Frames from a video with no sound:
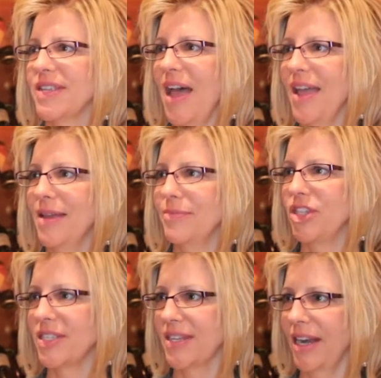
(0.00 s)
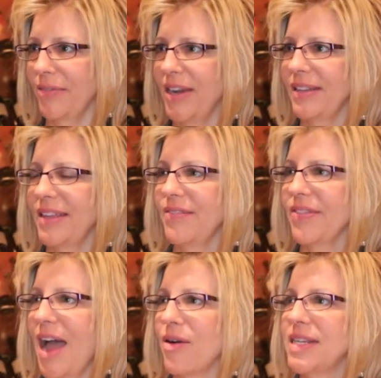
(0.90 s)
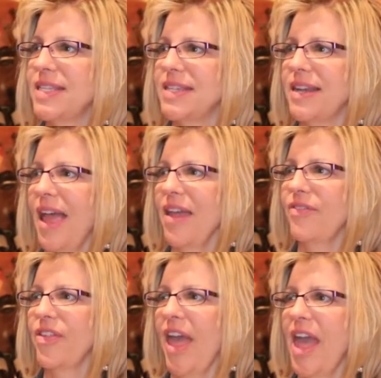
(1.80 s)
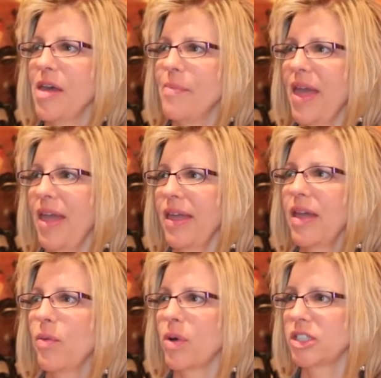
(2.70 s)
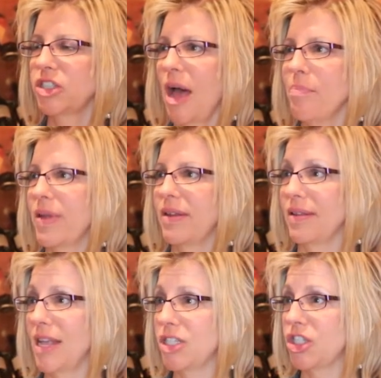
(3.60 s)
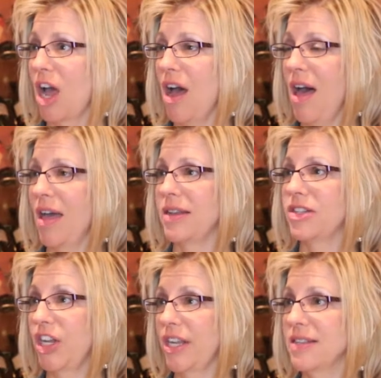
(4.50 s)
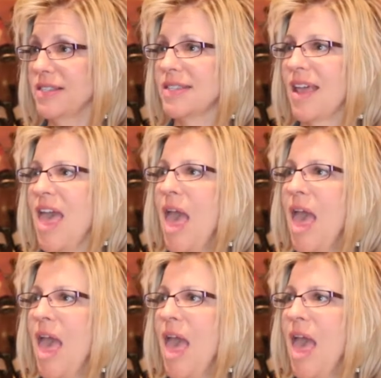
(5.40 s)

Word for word: I am just getting ready to leave Lawry's today for the AMA workshop and lunch on jingles.